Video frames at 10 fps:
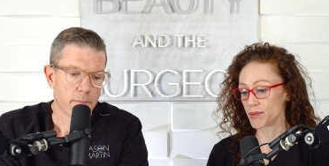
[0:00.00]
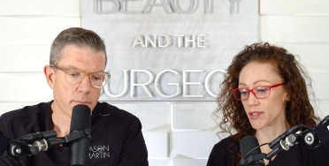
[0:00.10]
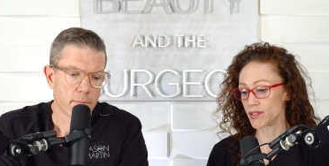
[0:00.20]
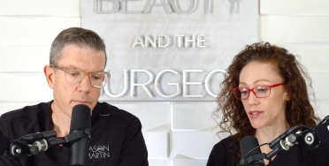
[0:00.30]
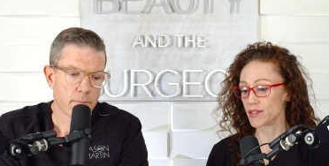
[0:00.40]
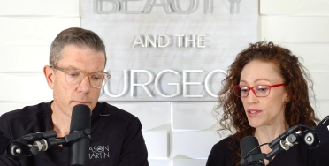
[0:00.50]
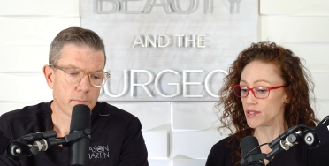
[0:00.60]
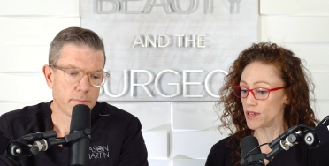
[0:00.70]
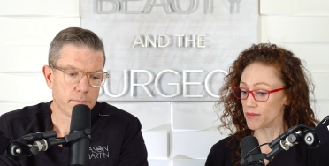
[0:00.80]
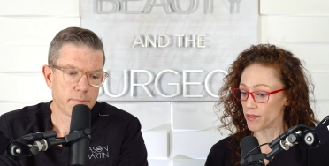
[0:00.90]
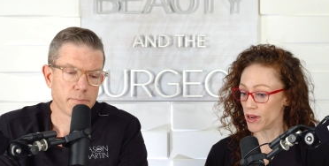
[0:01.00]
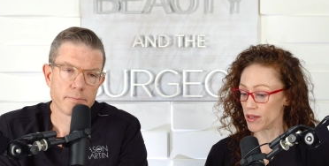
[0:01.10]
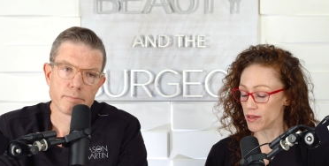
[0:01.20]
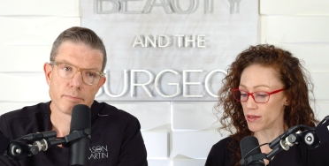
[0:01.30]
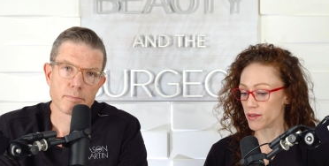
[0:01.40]
Speaker 1: bit
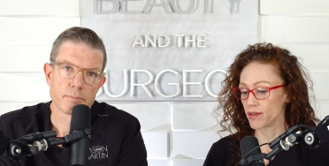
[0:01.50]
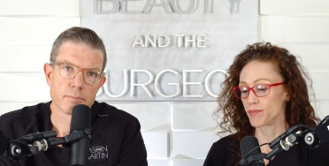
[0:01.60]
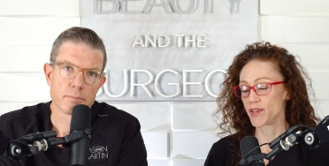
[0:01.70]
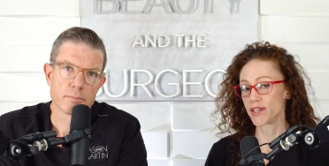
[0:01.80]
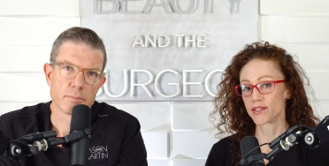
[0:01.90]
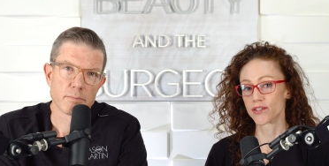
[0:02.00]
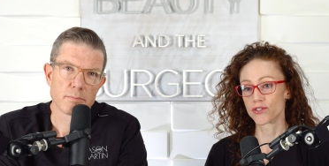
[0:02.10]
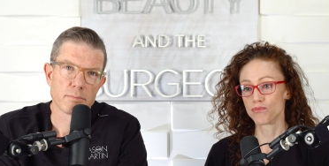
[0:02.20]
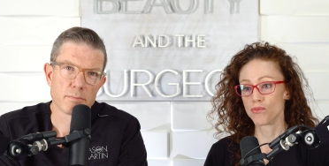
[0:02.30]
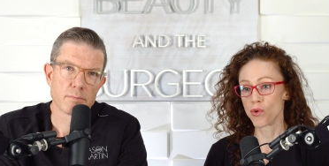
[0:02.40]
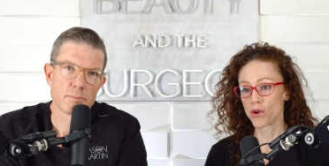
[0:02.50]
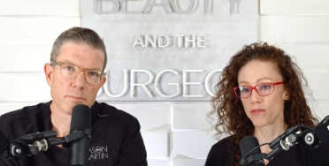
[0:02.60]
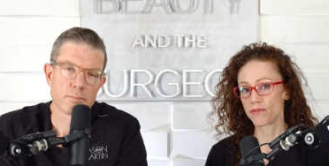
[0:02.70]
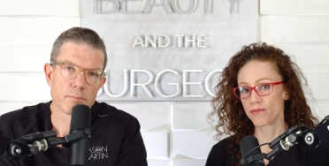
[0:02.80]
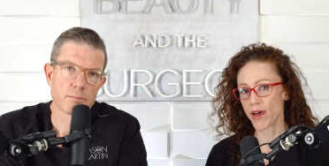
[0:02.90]
different because there's more
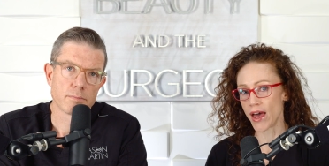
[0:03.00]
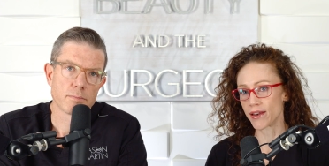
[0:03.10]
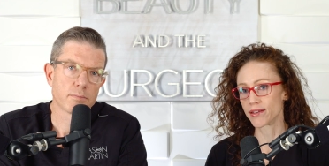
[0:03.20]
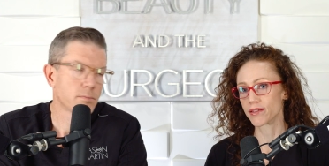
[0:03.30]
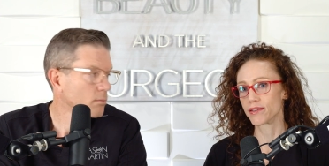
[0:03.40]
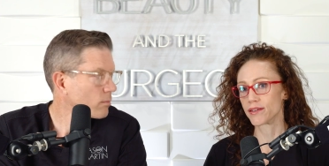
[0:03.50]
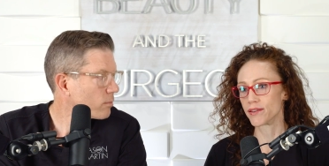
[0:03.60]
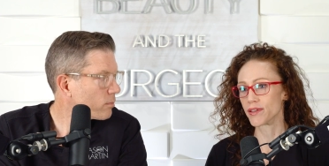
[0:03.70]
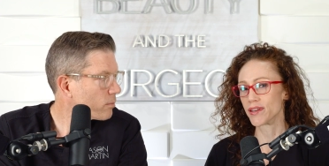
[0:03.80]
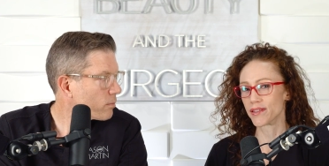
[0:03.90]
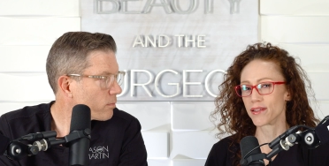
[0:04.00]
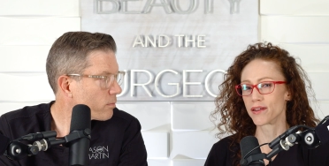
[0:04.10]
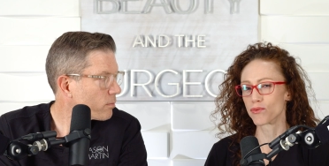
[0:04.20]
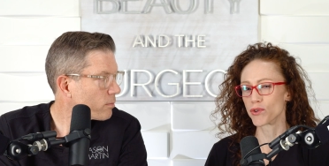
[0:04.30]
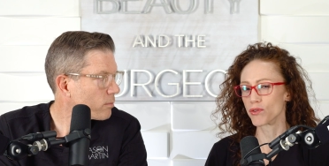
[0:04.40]
fat uh, you know than than
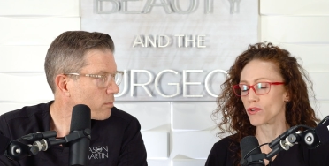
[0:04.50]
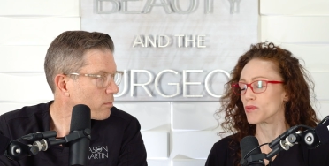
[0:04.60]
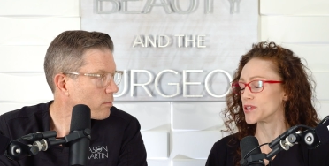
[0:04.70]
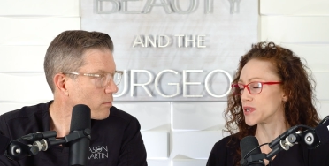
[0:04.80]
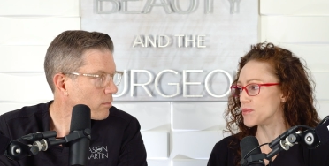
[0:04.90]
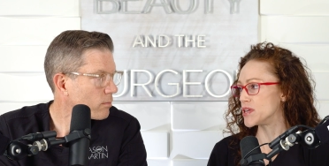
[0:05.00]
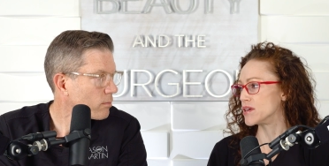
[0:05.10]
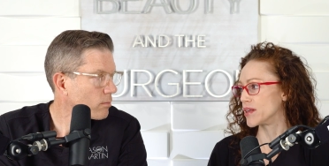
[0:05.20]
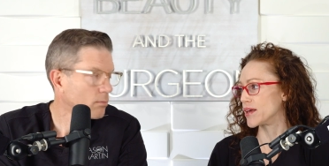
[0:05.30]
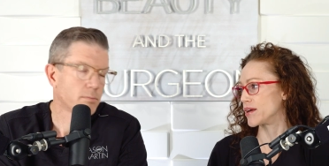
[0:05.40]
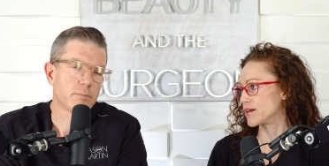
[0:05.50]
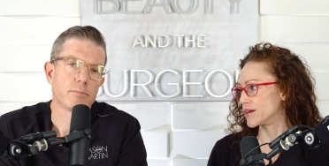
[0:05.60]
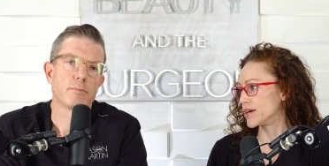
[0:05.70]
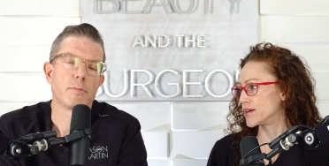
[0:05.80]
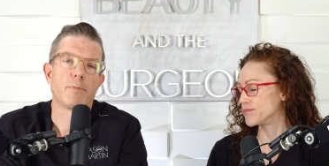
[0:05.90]
there would normally be in that
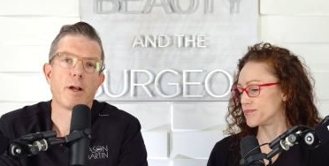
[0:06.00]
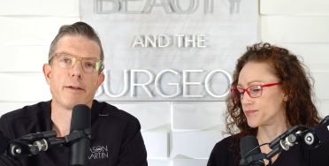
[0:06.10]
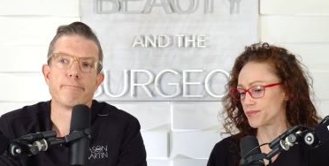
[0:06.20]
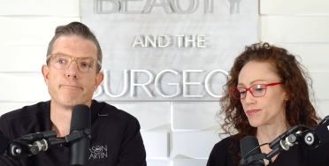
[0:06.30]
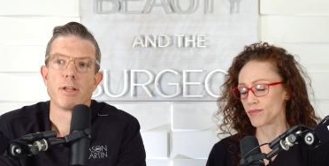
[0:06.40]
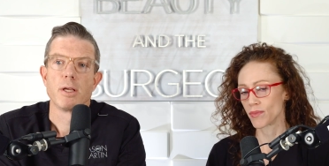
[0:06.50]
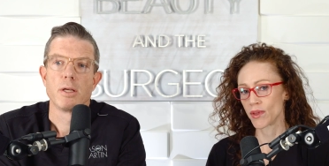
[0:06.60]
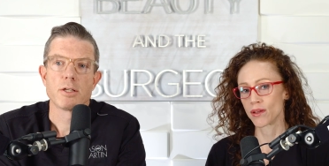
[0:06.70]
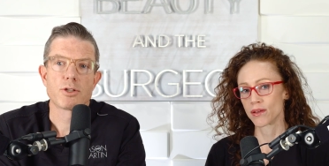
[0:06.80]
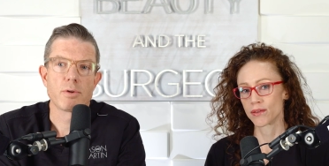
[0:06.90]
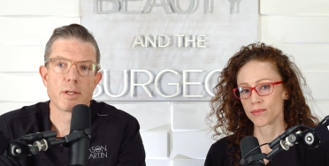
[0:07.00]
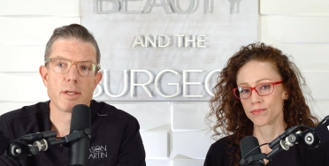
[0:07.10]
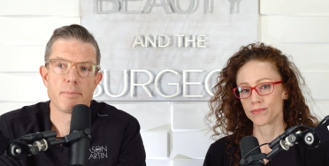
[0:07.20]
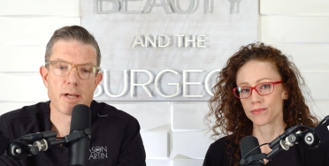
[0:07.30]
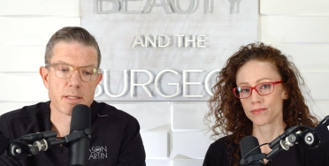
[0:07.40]
area.
Speaker 2: Right.
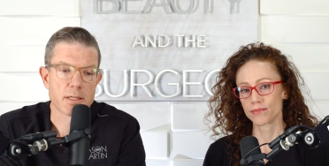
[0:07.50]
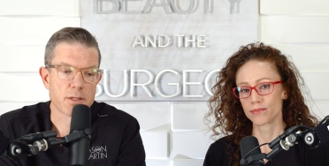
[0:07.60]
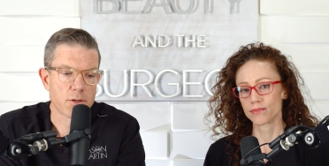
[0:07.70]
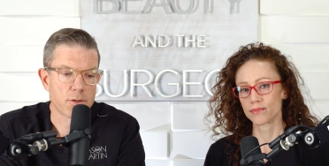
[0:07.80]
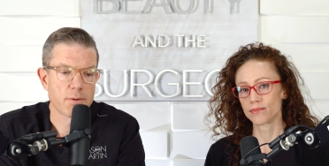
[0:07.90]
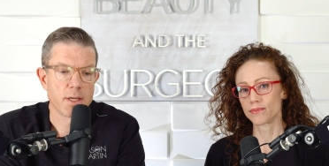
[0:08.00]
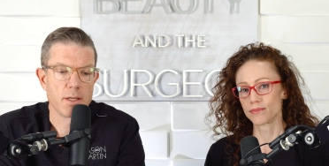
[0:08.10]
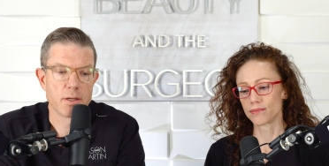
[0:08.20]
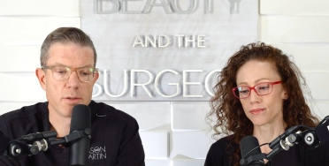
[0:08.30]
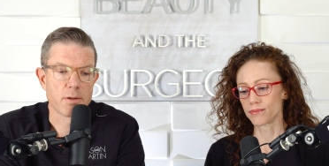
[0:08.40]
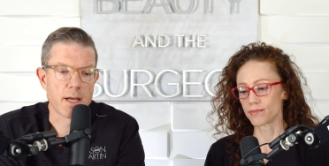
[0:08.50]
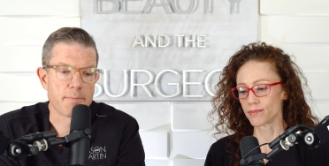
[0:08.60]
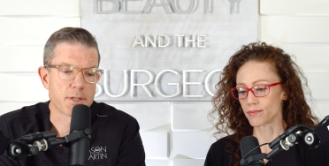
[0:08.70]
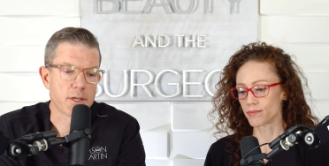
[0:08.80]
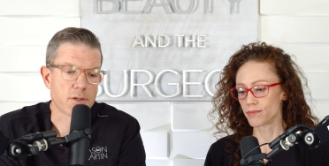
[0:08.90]
Historically in plastic surgery, you can do
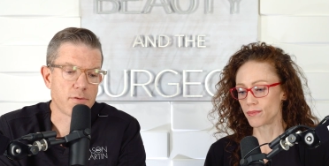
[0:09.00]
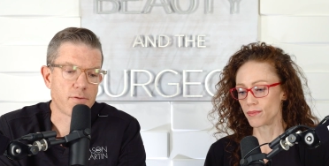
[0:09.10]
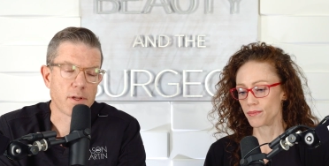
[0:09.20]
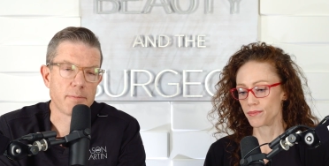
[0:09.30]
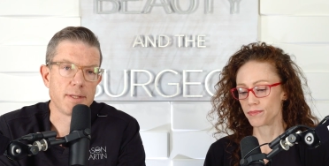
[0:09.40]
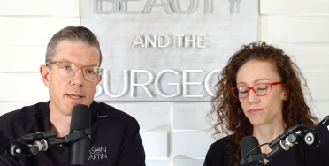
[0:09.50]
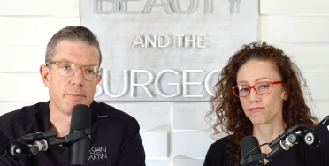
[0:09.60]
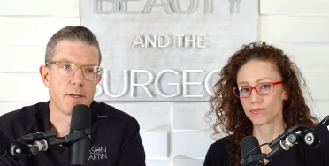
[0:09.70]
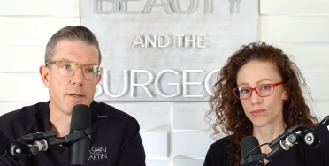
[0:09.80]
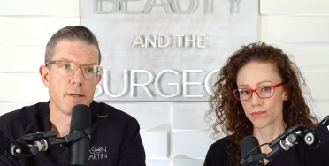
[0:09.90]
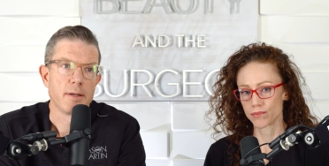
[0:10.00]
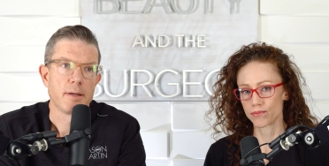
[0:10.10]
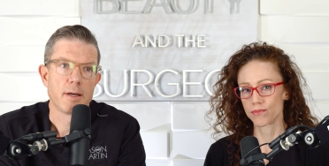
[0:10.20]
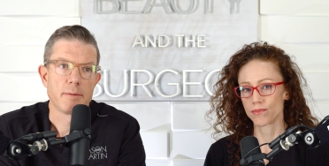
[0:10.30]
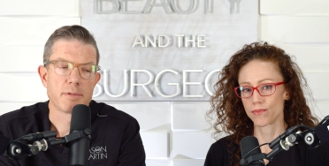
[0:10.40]
liposuction for lipedema.
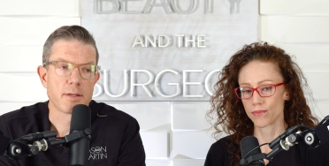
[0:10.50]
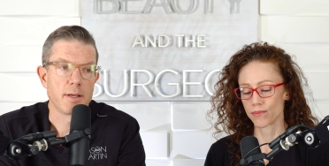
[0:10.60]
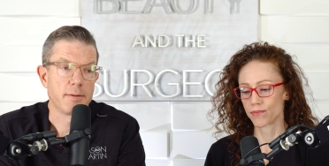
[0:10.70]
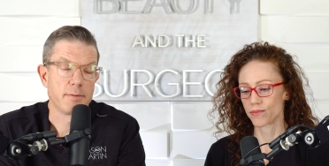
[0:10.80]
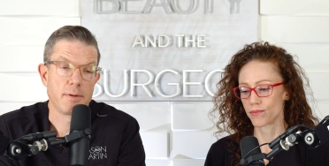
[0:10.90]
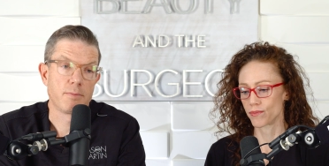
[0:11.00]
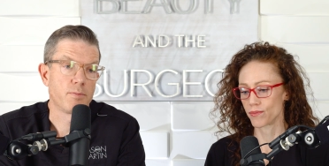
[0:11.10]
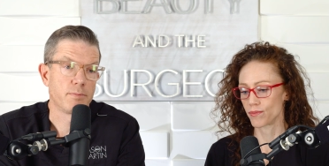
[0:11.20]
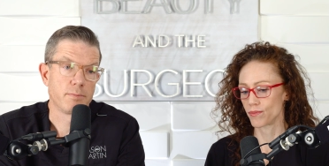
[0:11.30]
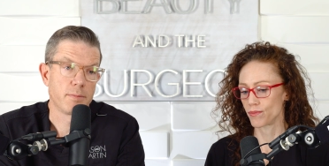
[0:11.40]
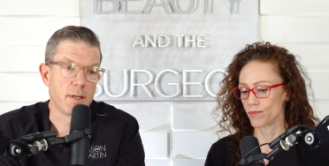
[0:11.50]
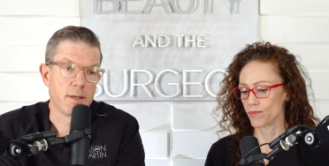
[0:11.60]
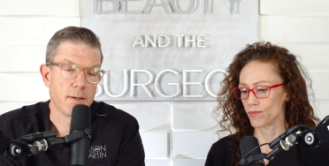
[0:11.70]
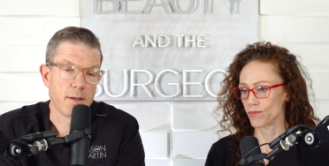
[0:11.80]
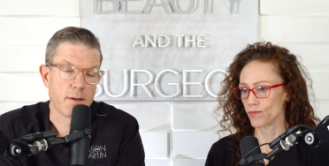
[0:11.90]
Um so, and and and